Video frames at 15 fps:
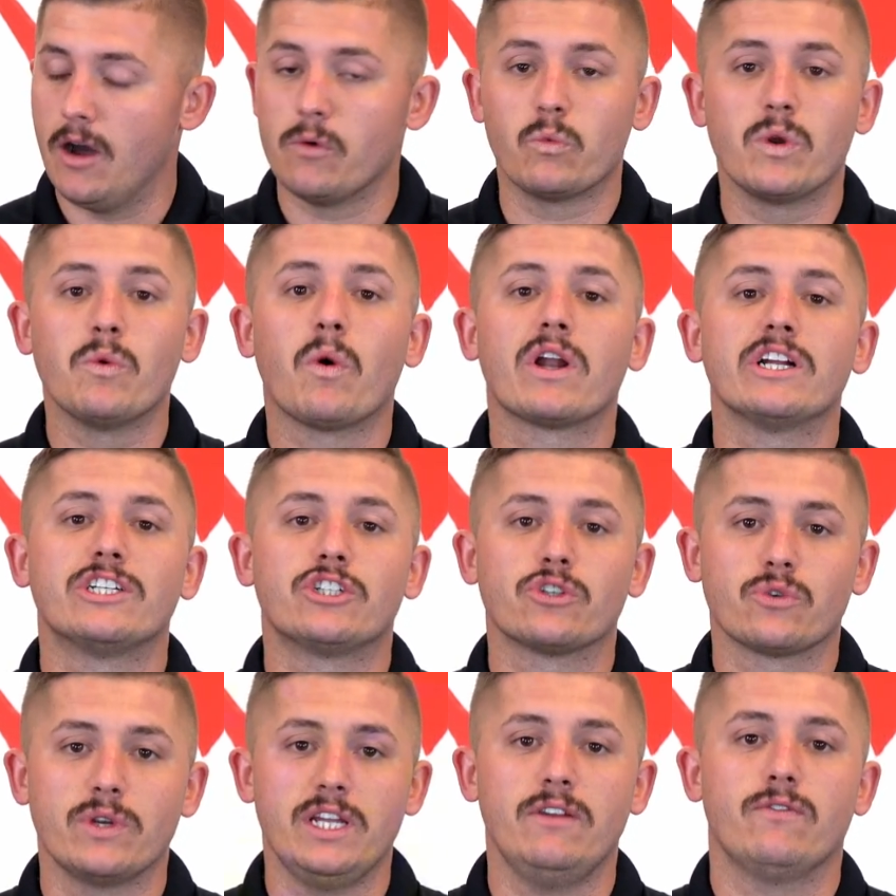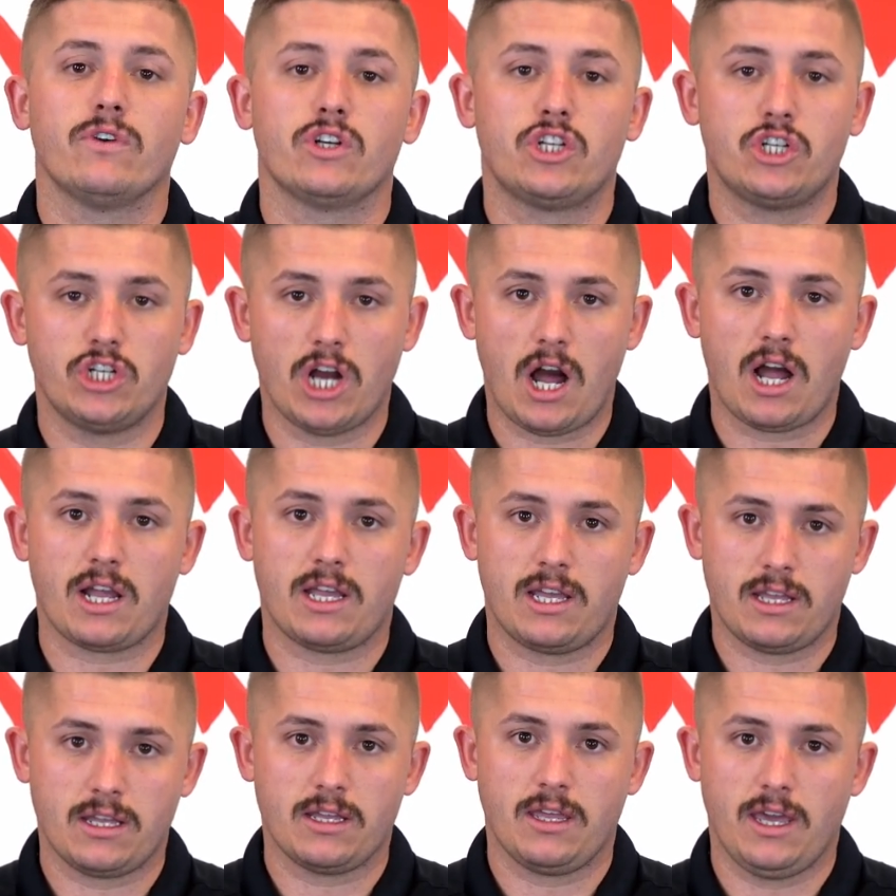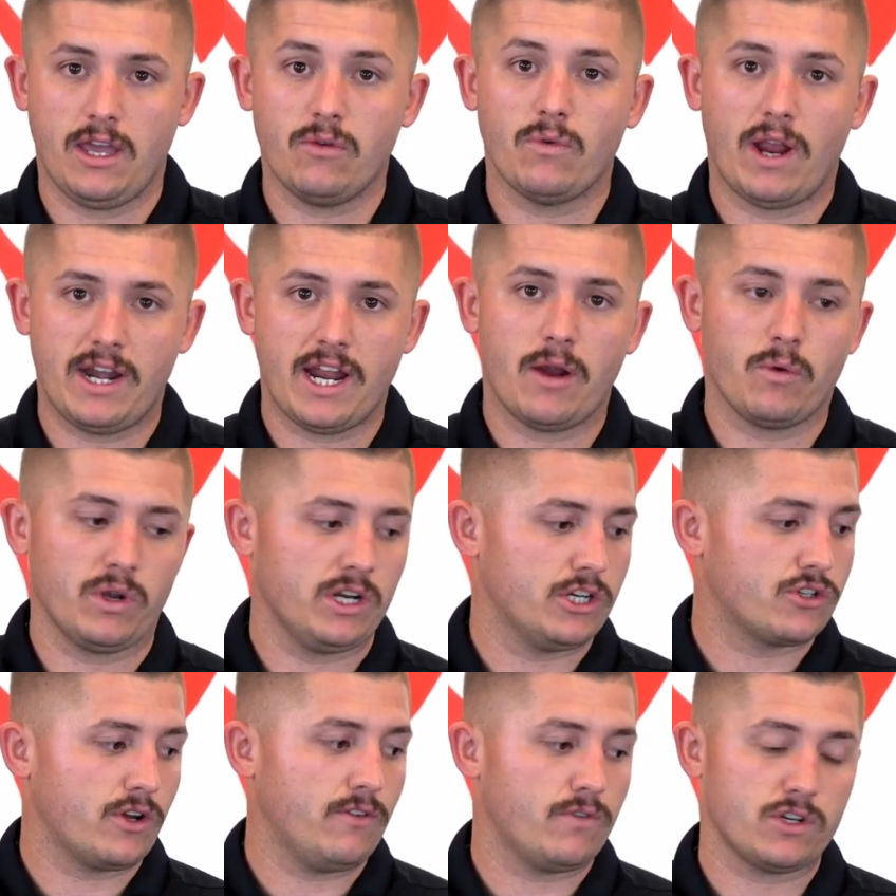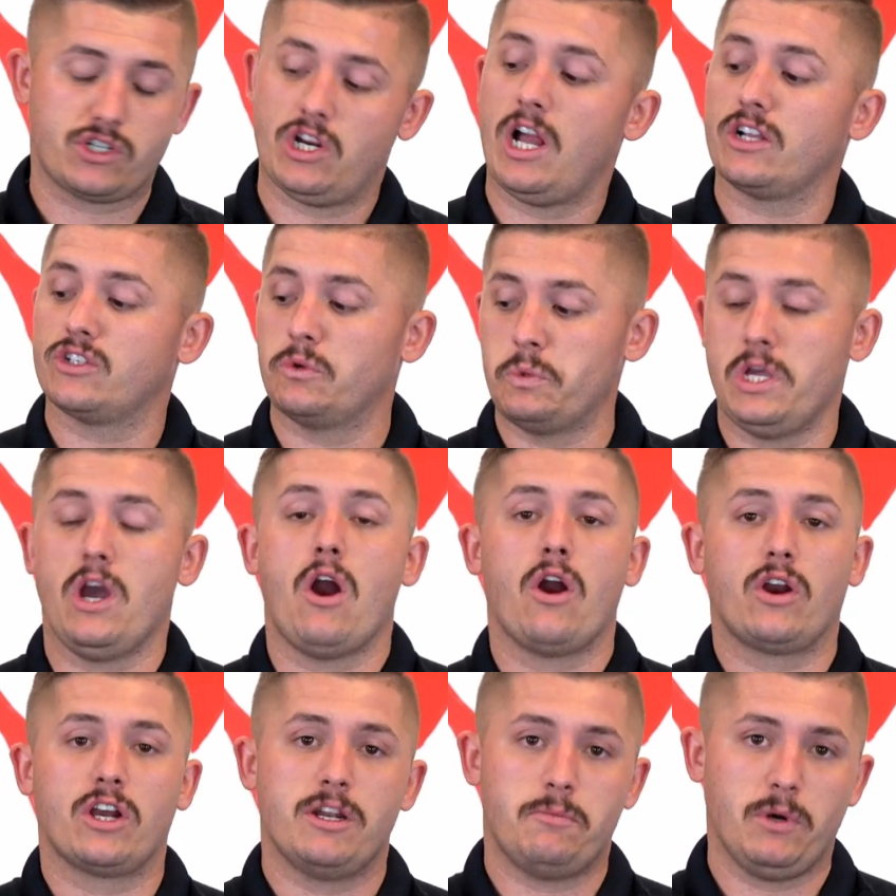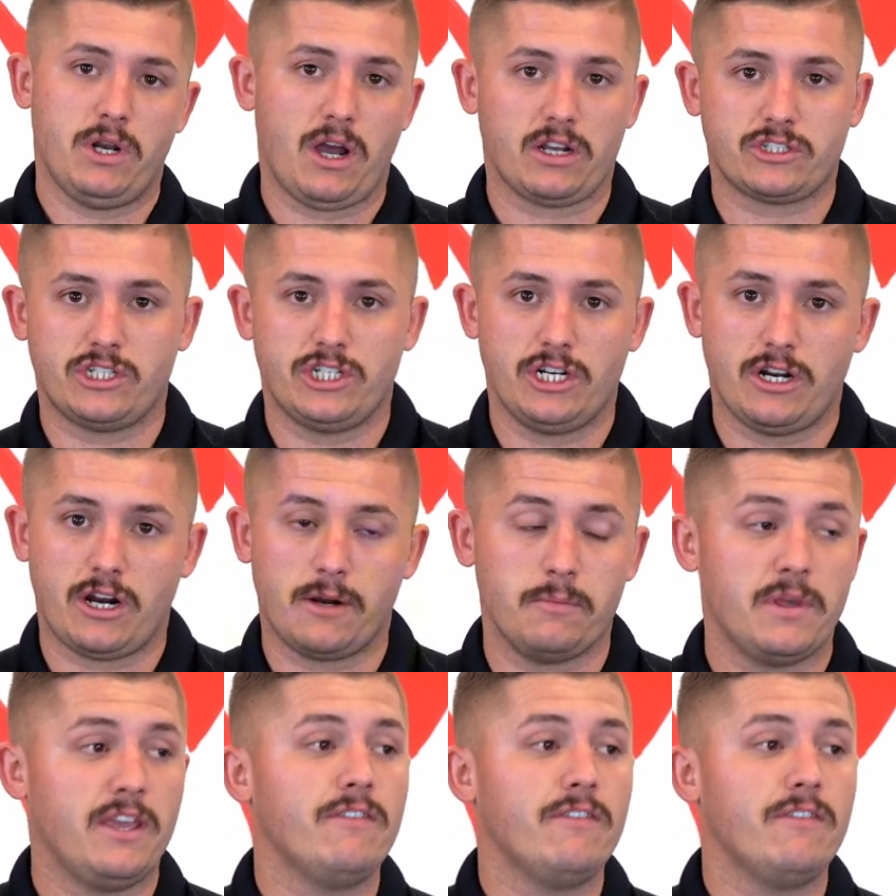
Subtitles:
We want to treat for shock, okay? Right now, we're going to treat for shock. So we are going to put oxygen on them.